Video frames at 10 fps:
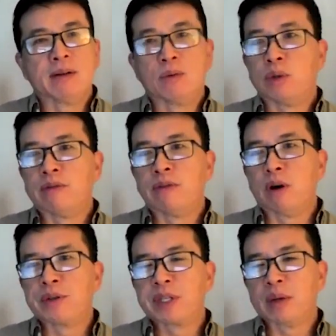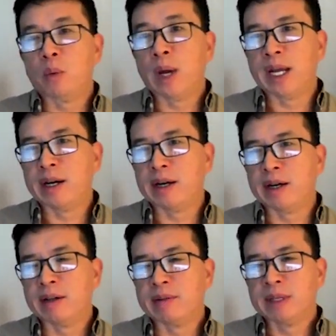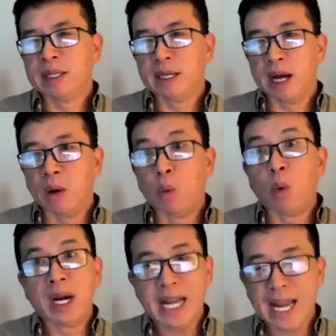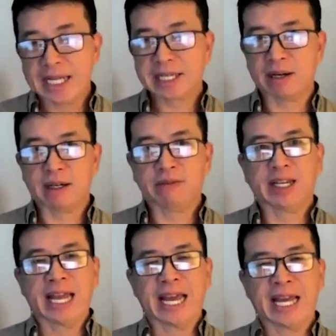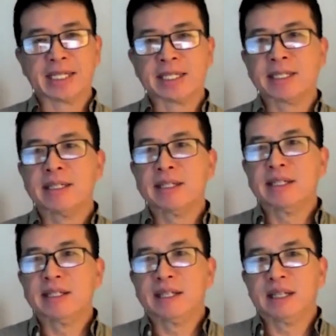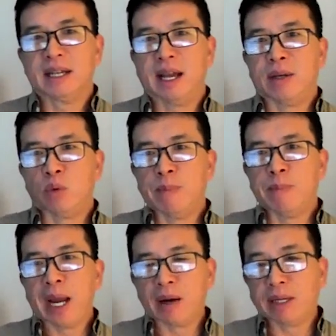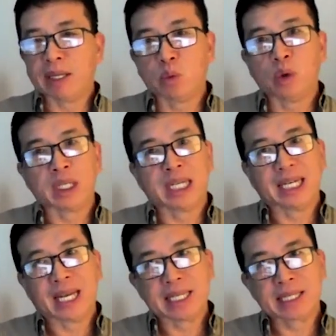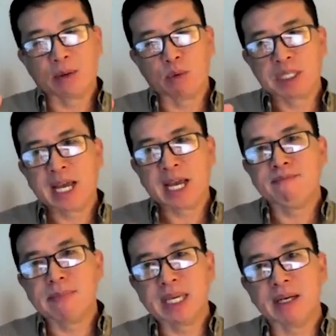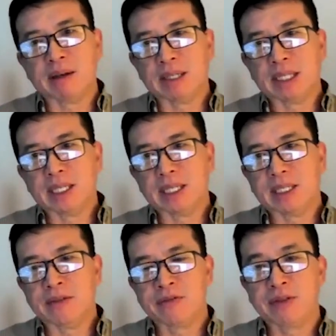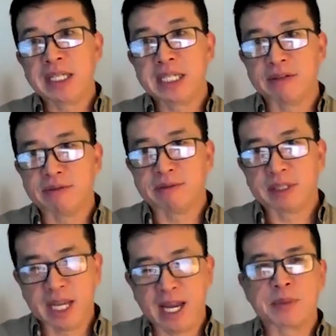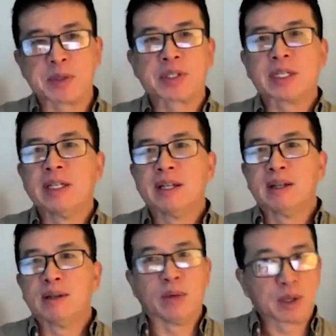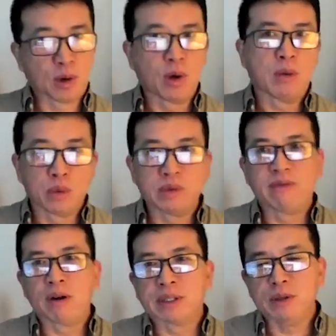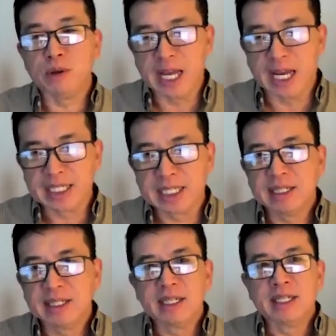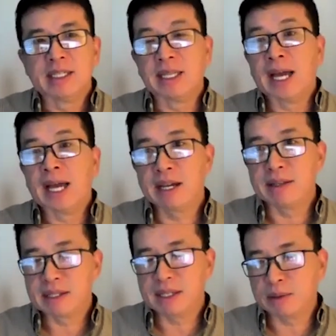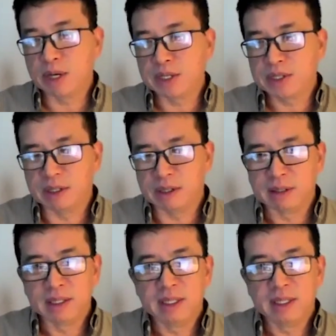wood vault where on 1 hectare of land, and we bury the wood, let's say with 10-meter effective depths, we call a wood vault unit, that can sequester